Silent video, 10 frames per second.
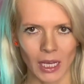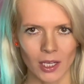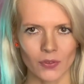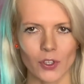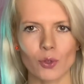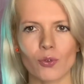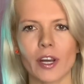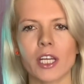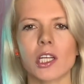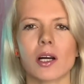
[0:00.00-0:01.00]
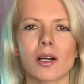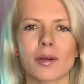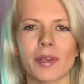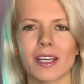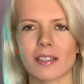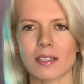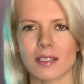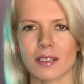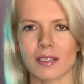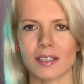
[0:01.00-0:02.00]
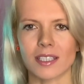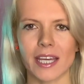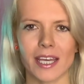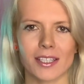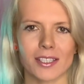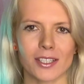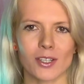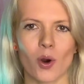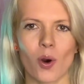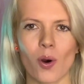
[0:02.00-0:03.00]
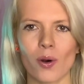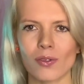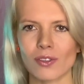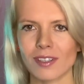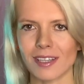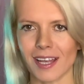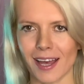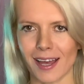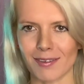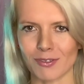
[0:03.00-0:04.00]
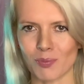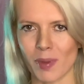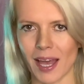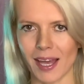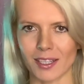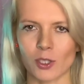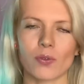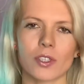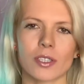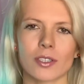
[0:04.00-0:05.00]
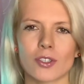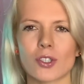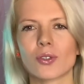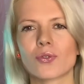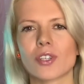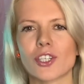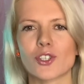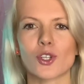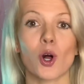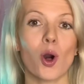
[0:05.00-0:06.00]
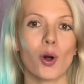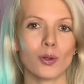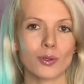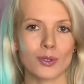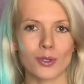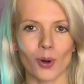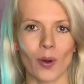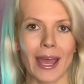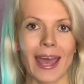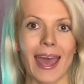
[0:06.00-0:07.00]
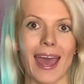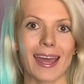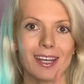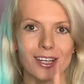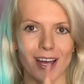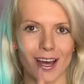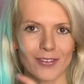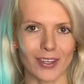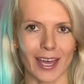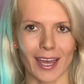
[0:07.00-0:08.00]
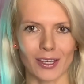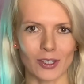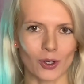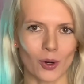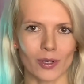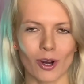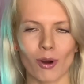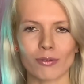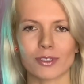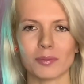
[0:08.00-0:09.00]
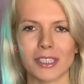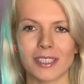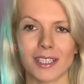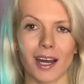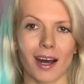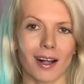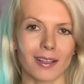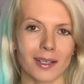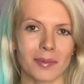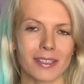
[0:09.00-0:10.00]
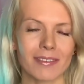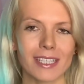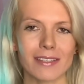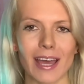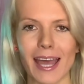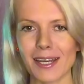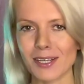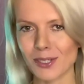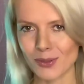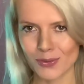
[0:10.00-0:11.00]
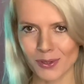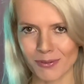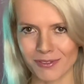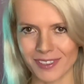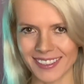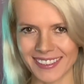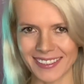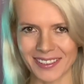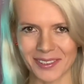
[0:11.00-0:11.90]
The Ukrainian army is consolidating on the left bank of the Kherson region. Also, another hangover of Dmitry Alka Medvedev and news from Finland.